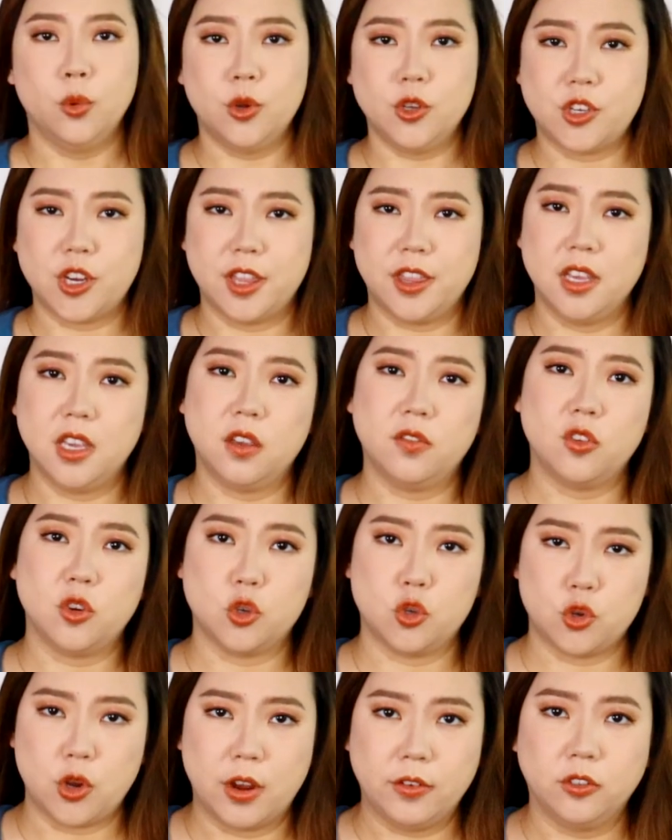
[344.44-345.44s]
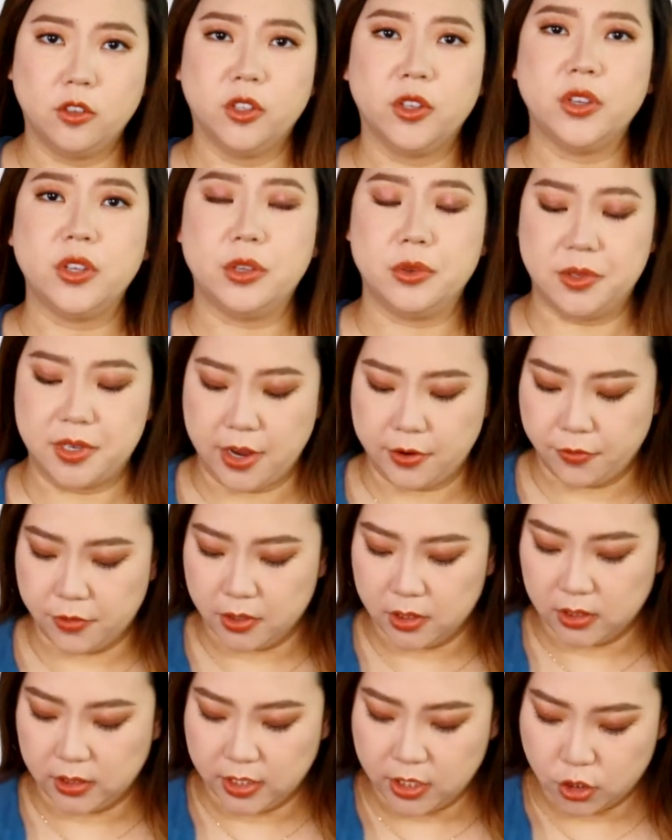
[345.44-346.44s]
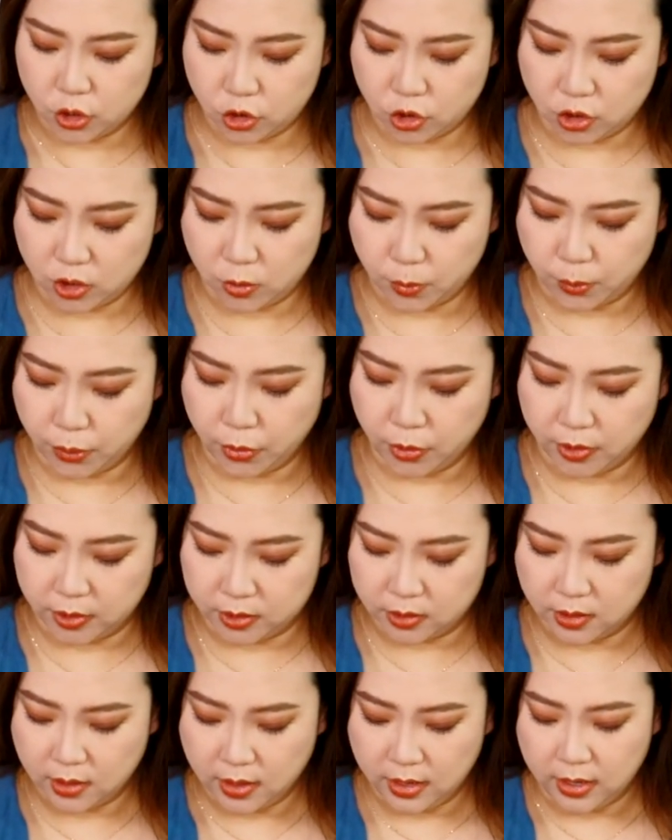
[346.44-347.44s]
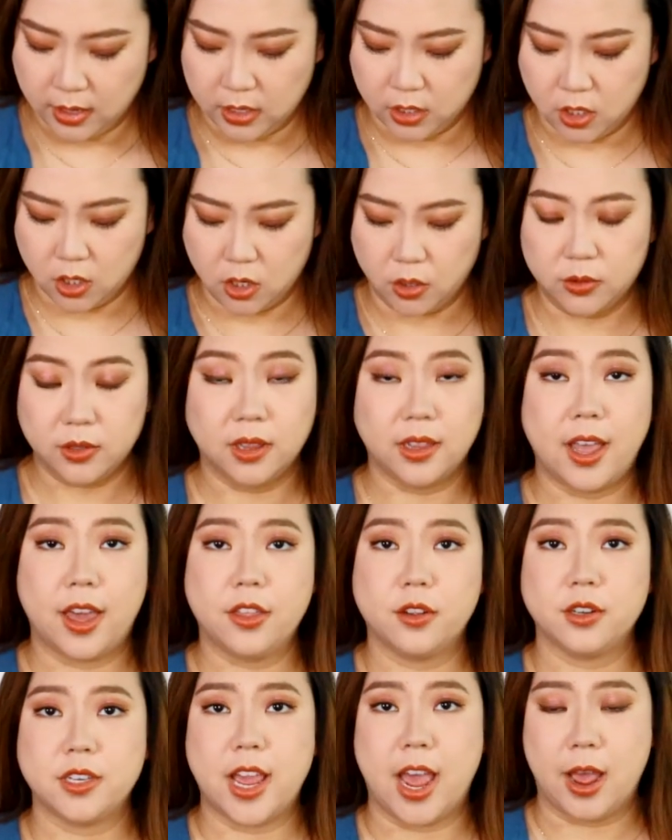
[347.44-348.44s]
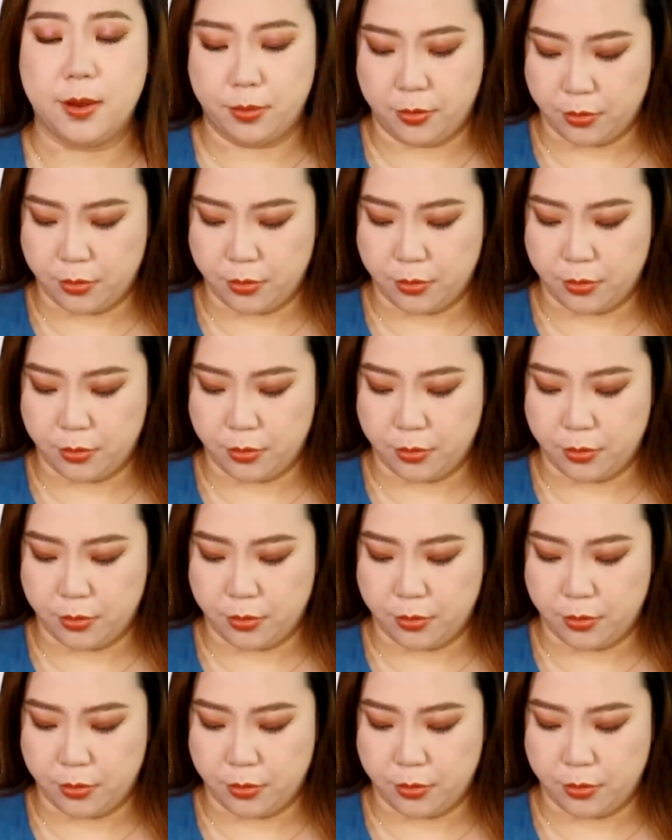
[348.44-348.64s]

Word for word: which I think if you're traveling you definitely should put, you know, the leather tab